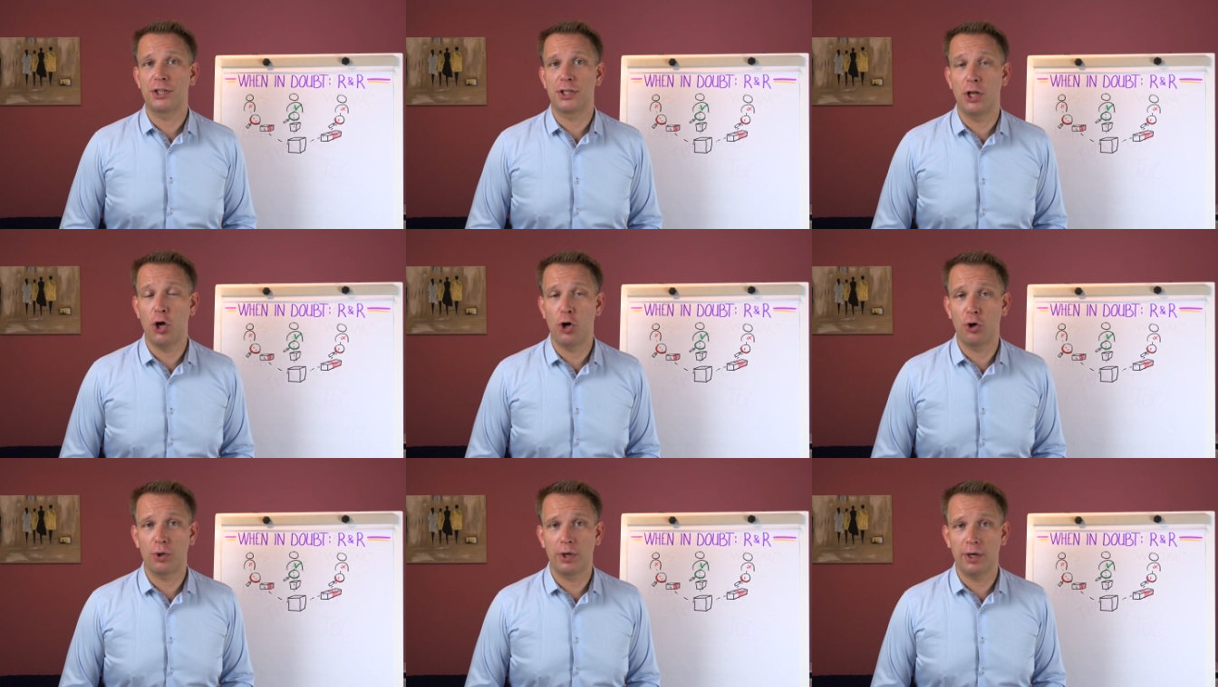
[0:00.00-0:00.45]

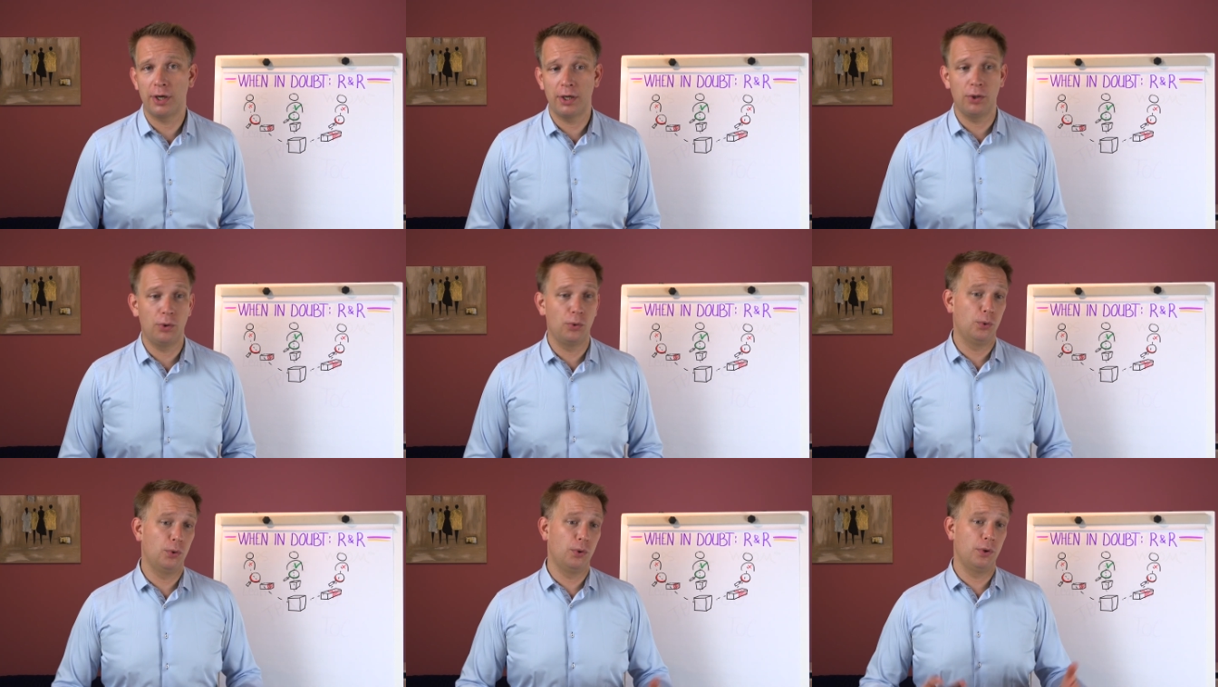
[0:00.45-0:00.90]
longer
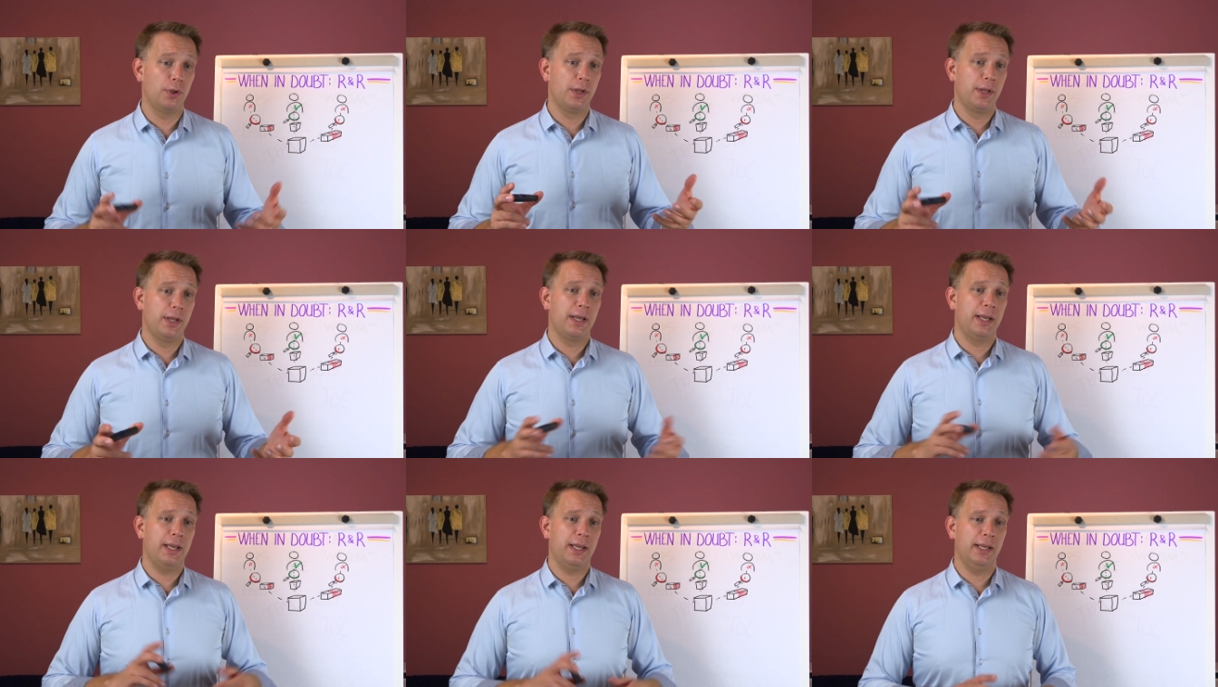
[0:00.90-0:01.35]
or
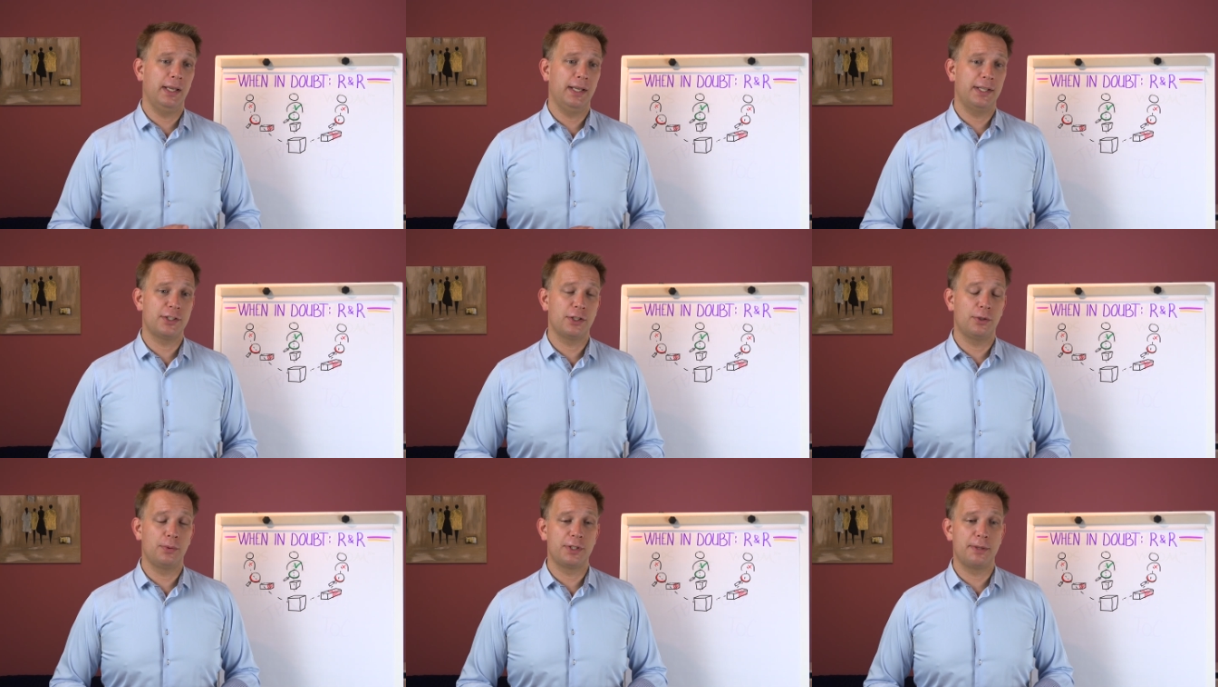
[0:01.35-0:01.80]
uh,
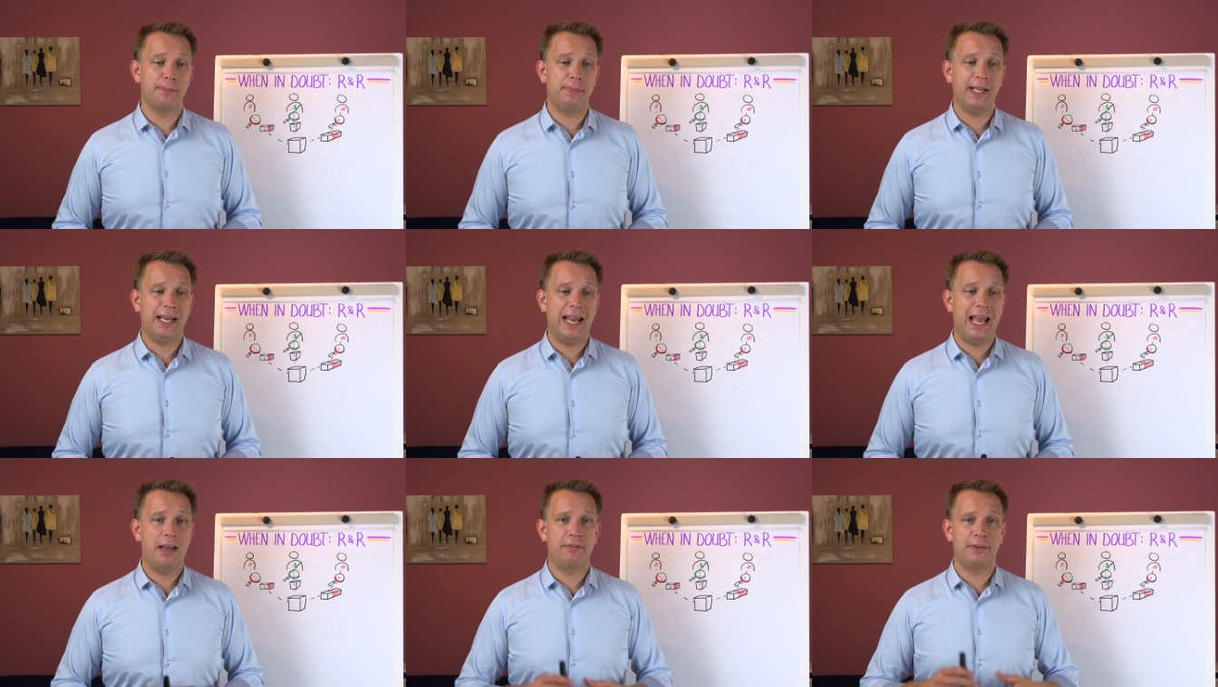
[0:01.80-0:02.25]
it's always a
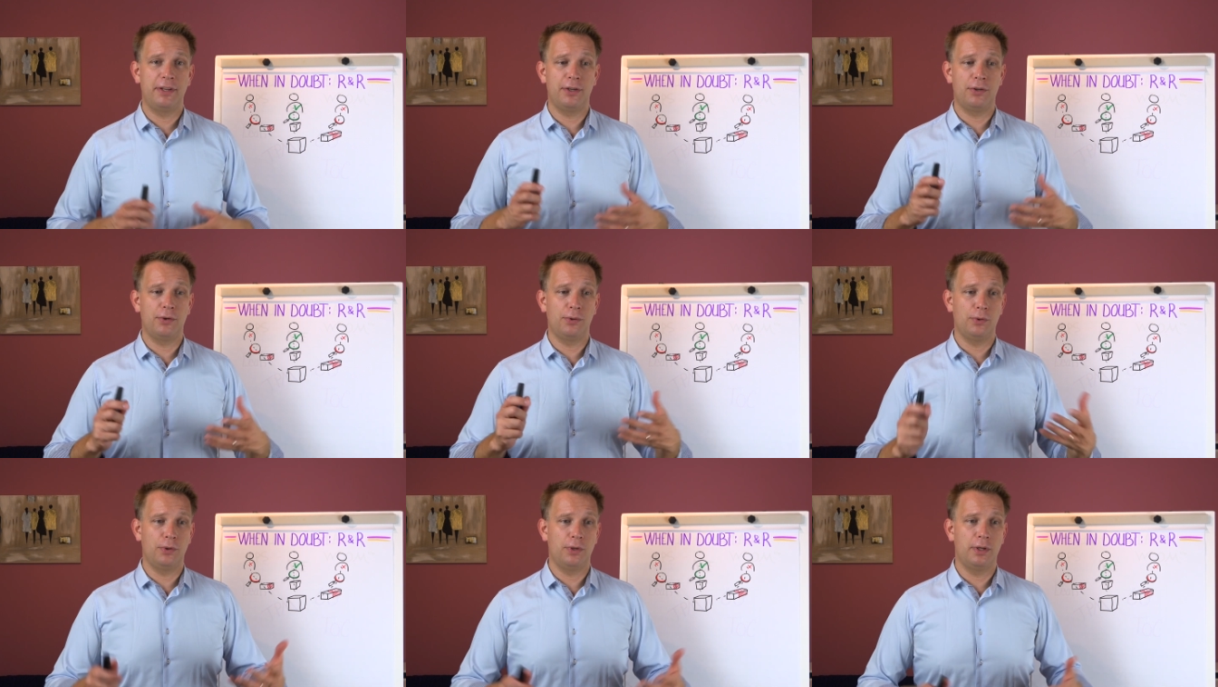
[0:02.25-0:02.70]
bit heavier
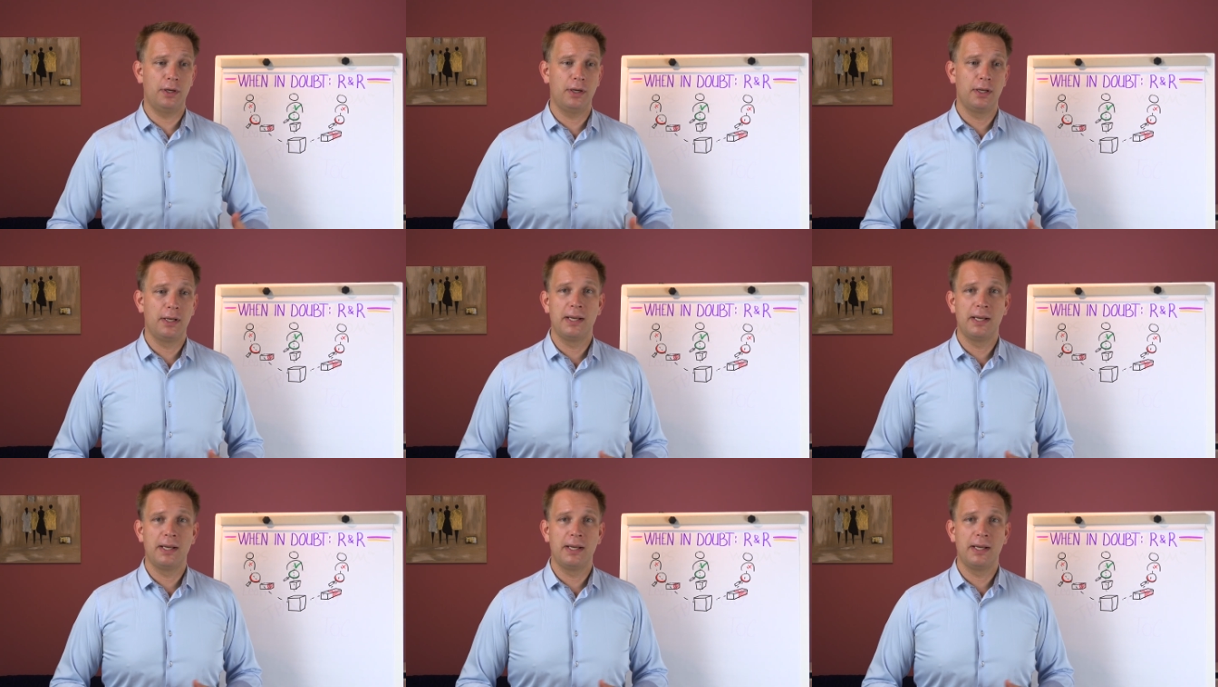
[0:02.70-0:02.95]
or